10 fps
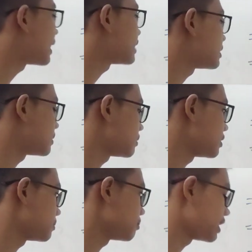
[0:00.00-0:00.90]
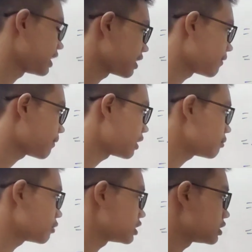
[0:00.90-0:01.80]
minus negative
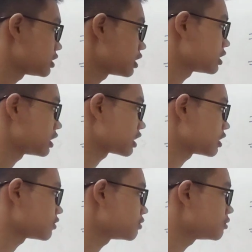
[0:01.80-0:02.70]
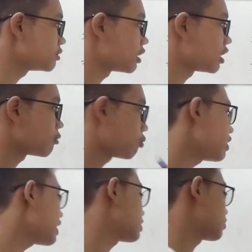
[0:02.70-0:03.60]
1, which is negative 2
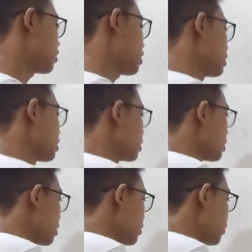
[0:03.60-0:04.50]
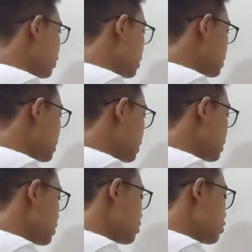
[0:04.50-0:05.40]
plus 1, which
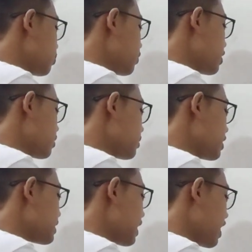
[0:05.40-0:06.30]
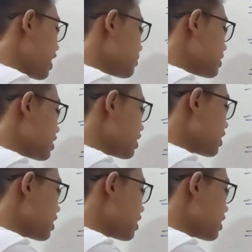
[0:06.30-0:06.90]
is 0.3 times